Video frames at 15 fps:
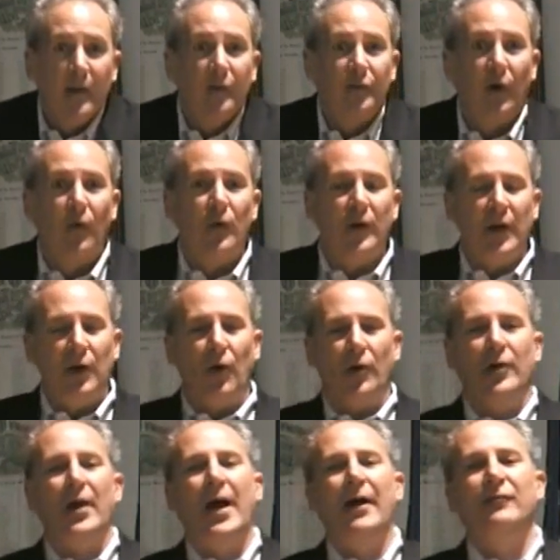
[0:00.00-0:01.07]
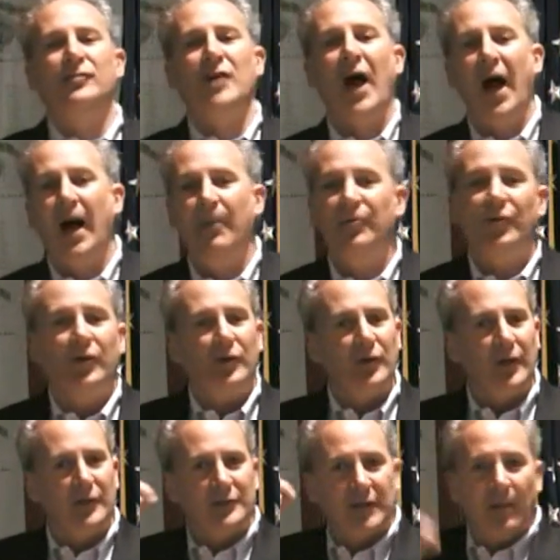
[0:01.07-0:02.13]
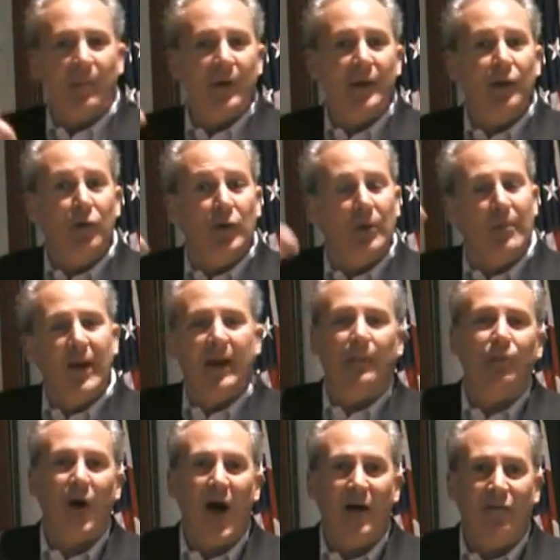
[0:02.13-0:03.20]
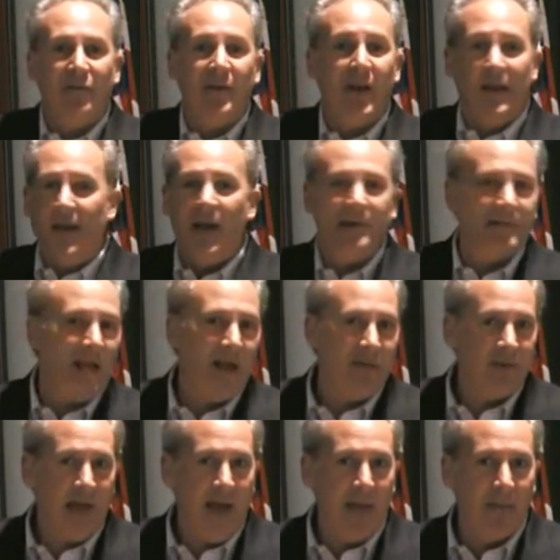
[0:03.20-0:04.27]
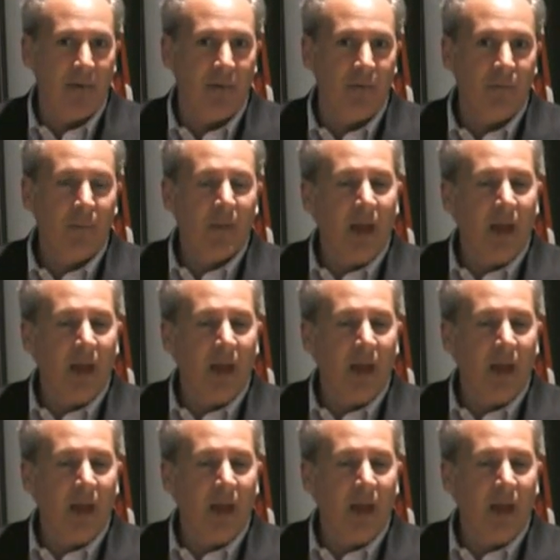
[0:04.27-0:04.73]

So in order to have jobs, you need somebody who can make a profit, and he has to have capital.